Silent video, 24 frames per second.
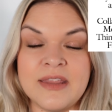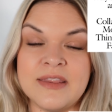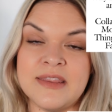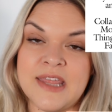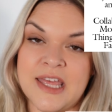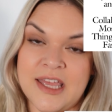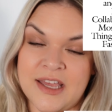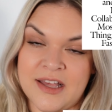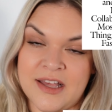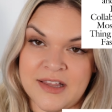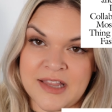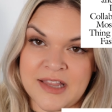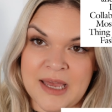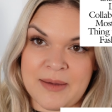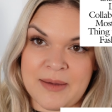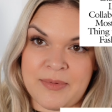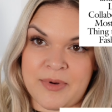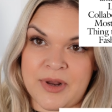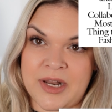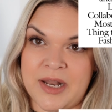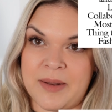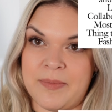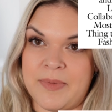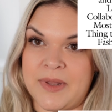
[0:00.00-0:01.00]
They
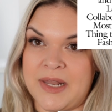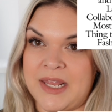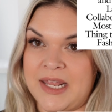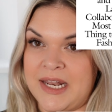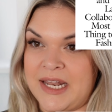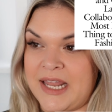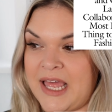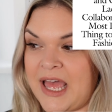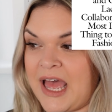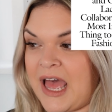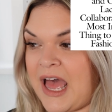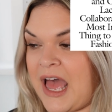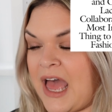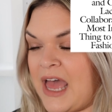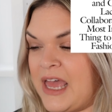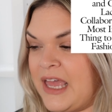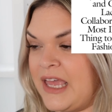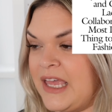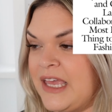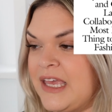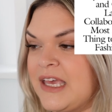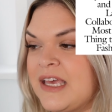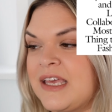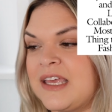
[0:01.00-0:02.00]
collaborated, but it,
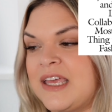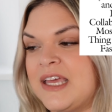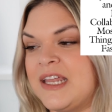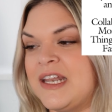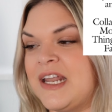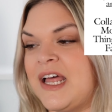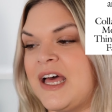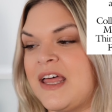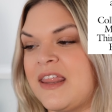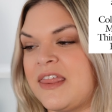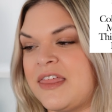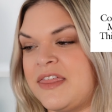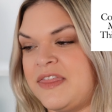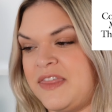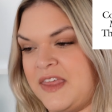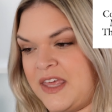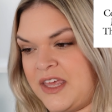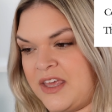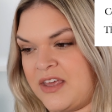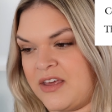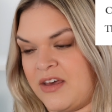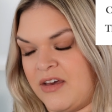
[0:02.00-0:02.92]
I cannot think